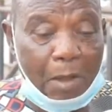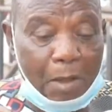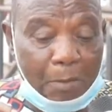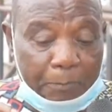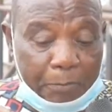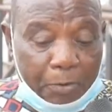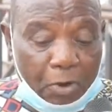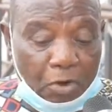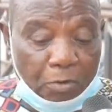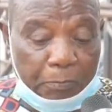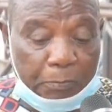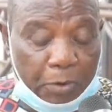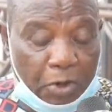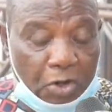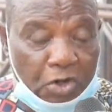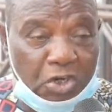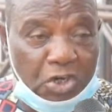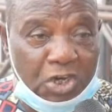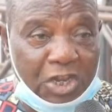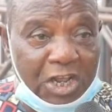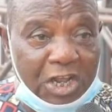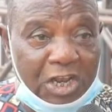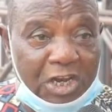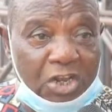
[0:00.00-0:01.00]

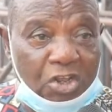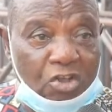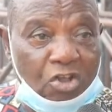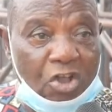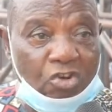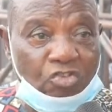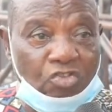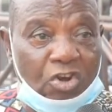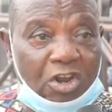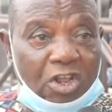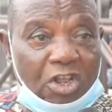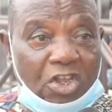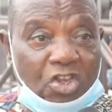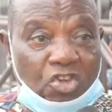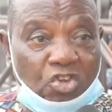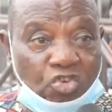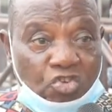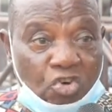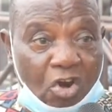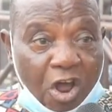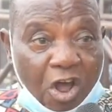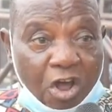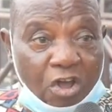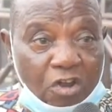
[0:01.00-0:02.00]
politicking in the country is
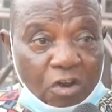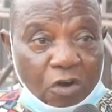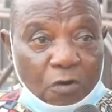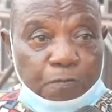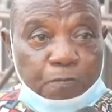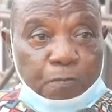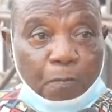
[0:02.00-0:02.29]
wrong.